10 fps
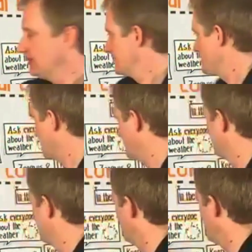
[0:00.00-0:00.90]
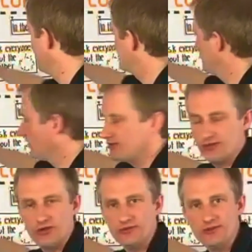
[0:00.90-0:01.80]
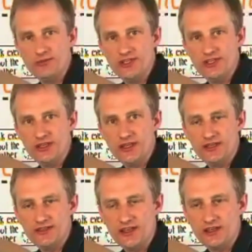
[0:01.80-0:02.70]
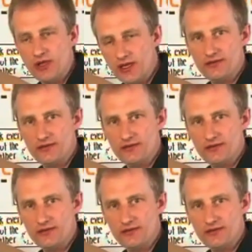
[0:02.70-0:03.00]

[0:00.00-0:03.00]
check, and the sponsor of this meeting can say, well,